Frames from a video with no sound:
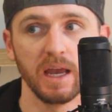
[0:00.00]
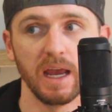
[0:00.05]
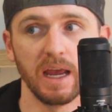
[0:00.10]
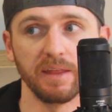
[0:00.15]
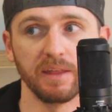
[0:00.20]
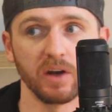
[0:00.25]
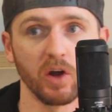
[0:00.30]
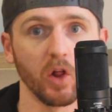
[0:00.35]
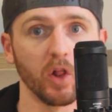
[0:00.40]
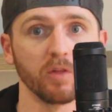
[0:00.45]

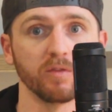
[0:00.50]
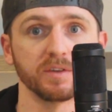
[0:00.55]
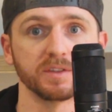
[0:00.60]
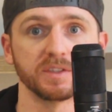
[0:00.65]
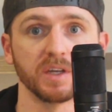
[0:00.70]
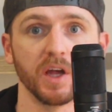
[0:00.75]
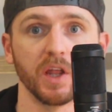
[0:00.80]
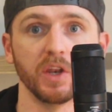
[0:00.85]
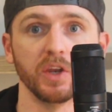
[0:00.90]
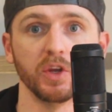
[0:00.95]
and then all of a
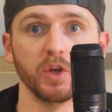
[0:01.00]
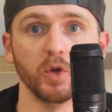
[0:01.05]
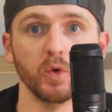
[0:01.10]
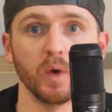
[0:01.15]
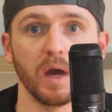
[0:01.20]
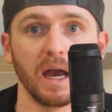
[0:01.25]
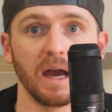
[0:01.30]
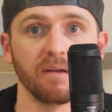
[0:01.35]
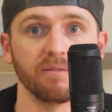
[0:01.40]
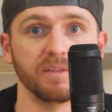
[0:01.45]
sudden you
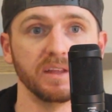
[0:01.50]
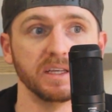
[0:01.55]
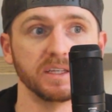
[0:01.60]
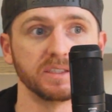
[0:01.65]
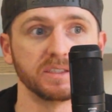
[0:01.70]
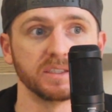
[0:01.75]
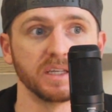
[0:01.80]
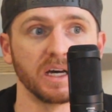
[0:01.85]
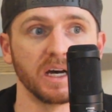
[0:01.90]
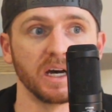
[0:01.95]
have
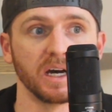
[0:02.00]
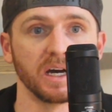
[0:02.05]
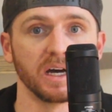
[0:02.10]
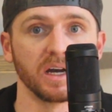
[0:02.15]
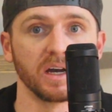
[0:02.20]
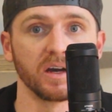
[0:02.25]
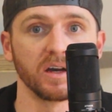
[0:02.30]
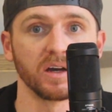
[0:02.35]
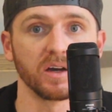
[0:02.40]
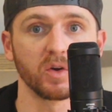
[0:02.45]
this
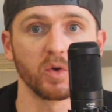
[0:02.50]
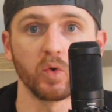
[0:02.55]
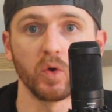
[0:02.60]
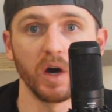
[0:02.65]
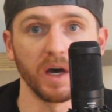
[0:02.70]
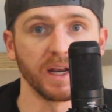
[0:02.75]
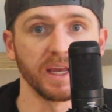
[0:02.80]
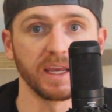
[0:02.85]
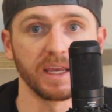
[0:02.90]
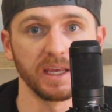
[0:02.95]
uh,
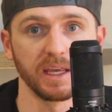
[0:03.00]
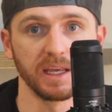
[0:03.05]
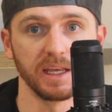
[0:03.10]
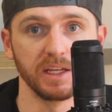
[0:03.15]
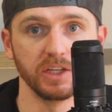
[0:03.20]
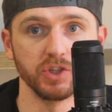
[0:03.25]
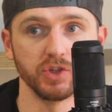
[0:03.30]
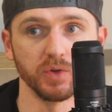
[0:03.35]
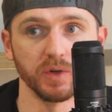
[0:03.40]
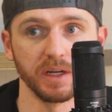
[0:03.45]
chronic
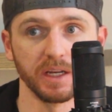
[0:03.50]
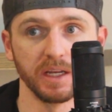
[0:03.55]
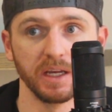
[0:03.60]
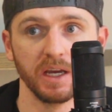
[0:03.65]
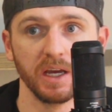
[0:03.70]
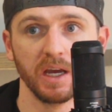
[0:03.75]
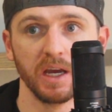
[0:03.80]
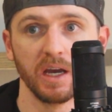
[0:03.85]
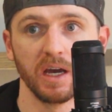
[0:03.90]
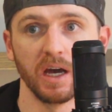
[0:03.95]
injury
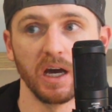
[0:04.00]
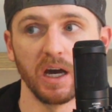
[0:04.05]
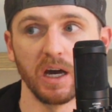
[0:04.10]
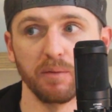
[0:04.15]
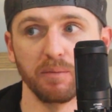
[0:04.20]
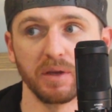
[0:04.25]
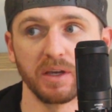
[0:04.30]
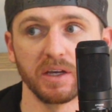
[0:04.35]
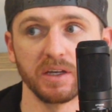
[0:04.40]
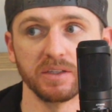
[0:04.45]

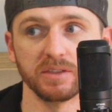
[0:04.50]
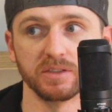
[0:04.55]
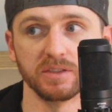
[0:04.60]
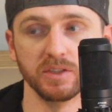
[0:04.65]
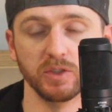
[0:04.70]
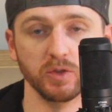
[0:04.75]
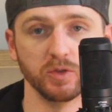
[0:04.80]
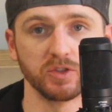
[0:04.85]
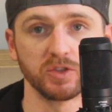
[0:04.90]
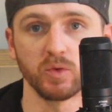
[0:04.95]
uh, because
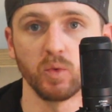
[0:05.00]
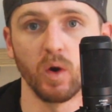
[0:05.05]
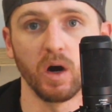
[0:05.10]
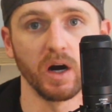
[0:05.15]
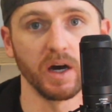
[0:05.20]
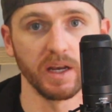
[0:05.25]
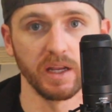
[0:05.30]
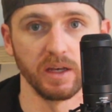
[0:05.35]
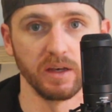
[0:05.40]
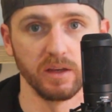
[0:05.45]
you
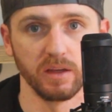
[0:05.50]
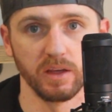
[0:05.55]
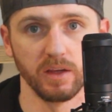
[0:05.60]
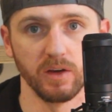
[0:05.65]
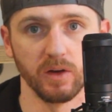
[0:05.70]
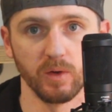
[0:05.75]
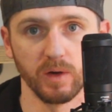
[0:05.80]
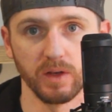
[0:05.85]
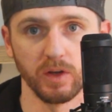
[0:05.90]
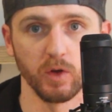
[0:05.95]
squatted,
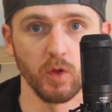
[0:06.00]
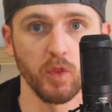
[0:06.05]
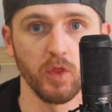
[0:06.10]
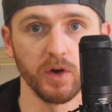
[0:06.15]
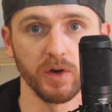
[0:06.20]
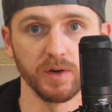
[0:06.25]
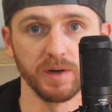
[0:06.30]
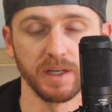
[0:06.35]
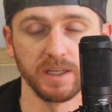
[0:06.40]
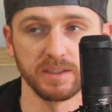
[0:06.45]
you know, in your
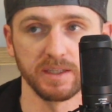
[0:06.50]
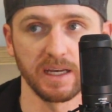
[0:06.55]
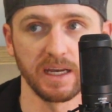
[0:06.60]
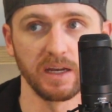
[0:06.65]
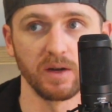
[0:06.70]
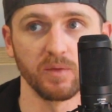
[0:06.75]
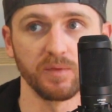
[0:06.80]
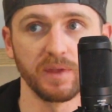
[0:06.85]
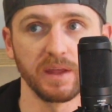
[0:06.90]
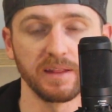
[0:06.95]
30s. Like,
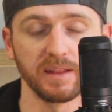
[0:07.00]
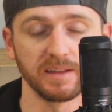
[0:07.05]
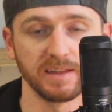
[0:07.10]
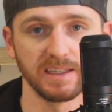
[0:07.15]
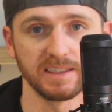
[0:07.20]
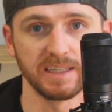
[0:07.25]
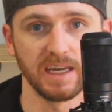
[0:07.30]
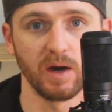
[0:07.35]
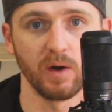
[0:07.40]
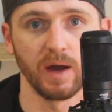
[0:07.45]
I don't think that
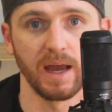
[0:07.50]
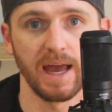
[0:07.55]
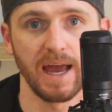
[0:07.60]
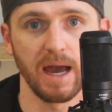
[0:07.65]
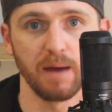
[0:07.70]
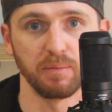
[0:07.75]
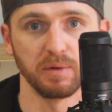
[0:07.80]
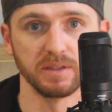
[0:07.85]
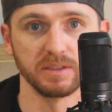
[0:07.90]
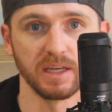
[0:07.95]
that's how it
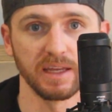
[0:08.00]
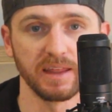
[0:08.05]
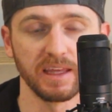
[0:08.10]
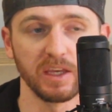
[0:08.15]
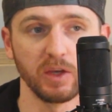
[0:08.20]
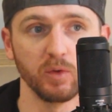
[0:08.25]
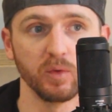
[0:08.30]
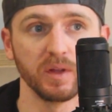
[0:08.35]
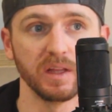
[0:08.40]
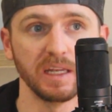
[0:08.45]
happens. I
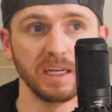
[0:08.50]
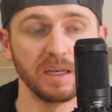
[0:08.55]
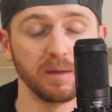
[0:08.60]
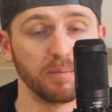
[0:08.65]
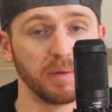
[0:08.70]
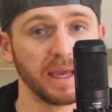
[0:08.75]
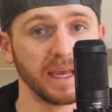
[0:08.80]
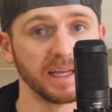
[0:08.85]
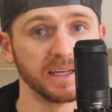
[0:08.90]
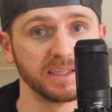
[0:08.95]
think you really need to
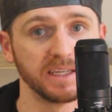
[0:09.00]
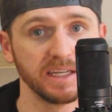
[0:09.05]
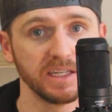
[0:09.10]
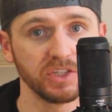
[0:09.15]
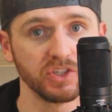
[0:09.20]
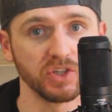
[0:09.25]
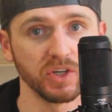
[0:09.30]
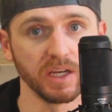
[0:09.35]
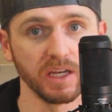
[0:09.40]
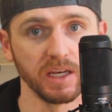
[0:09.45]
pay
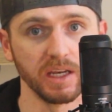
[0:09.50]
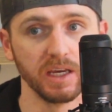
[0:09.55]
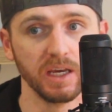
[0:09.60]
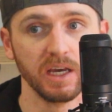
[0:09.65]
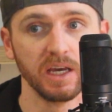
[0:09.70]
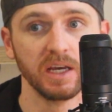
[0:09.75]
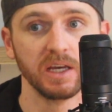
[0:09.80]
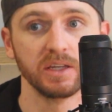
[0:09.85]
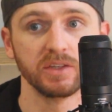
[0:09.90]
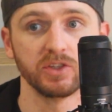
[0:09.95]
attention
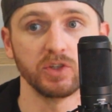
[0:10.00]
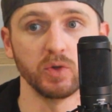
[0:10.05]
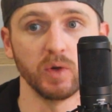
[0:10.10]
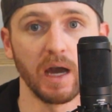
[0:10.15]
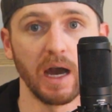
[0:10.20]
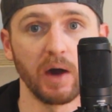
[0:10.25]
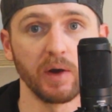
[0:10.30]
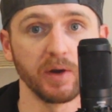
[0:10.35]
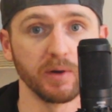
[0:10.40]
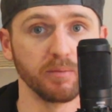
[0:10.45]
to
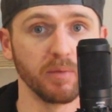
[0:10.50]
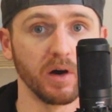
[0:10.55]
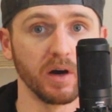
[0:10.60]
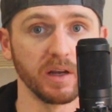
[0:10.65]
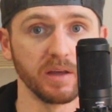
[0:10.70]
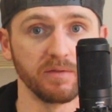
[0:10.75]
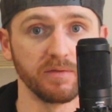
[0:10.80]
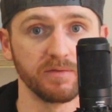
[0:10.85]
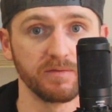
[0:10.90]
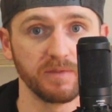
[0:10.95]
how your
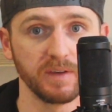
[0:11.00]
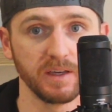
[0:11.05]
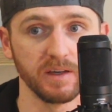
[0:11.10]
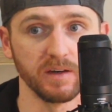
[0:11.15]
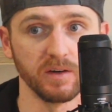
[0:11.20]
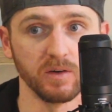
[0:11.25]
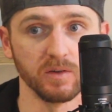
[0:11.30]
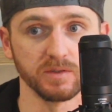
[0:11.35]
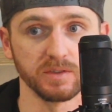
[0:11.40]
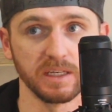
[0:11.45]
body
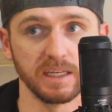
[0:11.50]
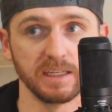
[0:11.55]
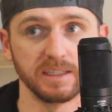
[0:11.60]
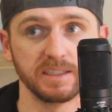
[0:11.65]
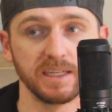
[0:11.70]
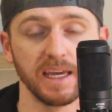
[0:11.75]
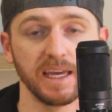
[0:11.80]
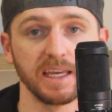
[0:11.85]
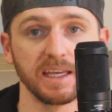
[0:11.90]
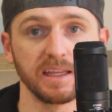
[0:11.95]
feels
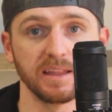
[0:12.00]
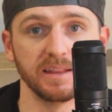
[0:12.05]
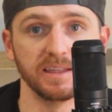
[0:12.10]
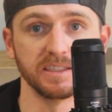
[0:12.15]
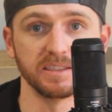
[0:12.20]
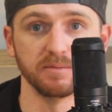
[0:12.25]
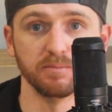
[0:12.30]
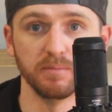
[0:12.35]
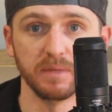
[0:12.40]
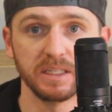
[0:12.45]
and take
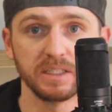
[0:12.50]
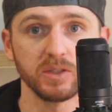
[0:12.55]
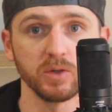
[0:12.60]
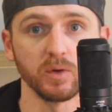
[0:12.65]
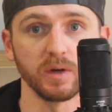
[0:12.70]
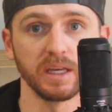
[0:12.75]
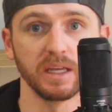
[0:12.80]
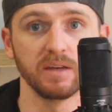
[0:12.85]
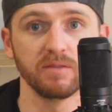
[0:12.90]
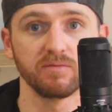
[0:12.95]
this
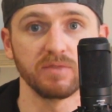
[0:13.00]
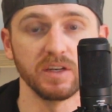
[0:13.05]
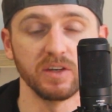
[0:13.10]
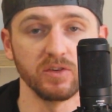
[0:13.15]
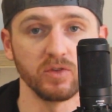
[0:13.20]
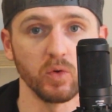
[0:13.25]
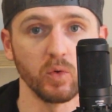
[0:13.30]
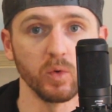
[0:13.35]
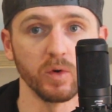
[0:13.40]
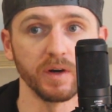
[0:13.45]
mental
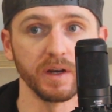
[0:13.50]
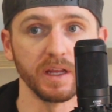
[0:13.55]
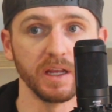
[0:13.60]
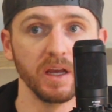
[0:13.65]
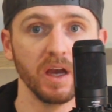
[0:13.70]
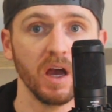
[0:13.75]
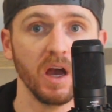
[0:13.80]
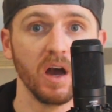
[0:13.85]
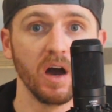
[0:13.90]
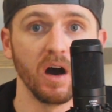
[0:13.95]

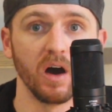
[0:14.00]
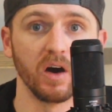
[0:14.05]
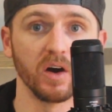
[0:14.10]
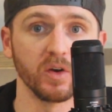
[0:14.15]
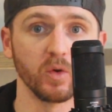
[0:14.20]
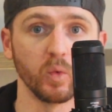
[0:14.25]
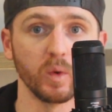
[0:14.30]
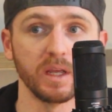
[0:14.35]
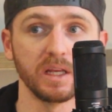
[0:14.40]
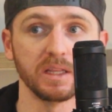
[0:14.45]
inventory
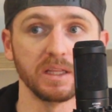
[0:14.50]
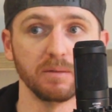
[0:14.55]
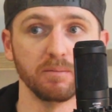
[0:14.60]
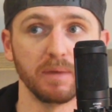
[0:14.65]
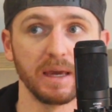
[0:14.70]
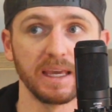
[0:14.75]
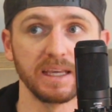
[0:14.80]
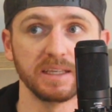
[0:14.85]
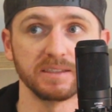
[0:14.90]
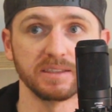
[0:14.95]
on a weekly
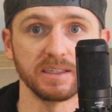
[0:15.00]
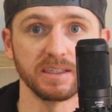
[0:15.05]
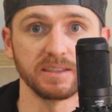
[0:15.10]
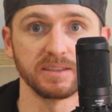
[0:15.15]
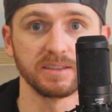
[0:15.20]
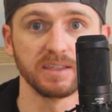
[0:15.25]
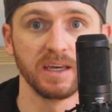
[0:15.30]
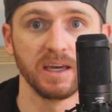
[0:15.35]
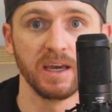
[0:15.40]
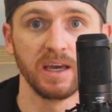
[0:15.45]

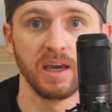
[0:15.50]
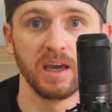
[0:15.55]
basis.